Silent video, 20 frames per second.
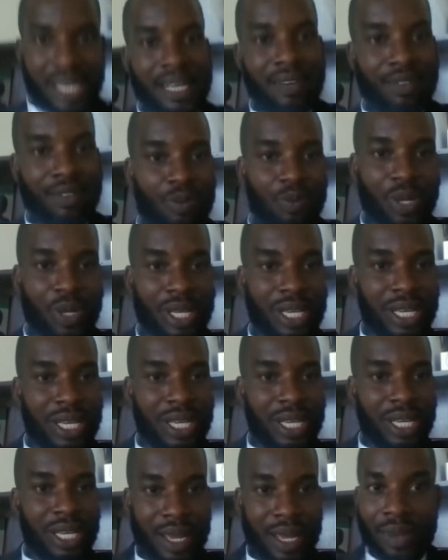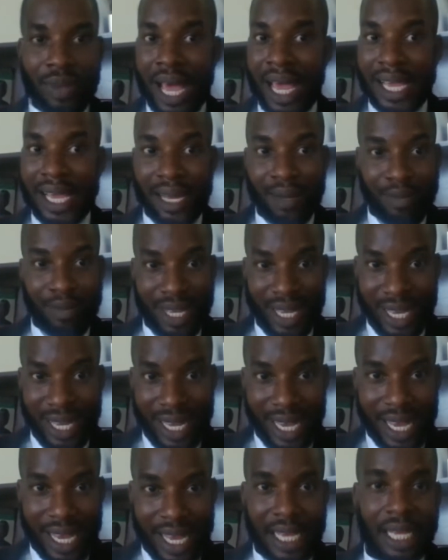7 p.m., I am
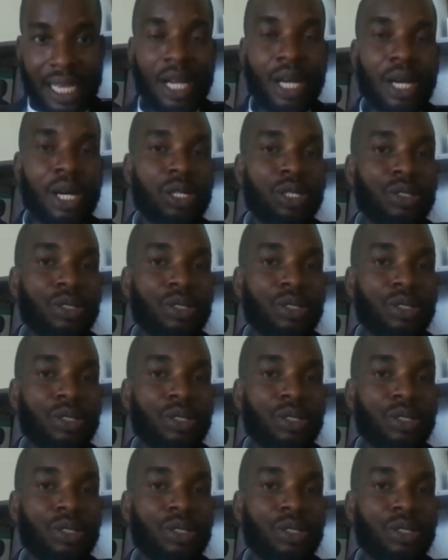here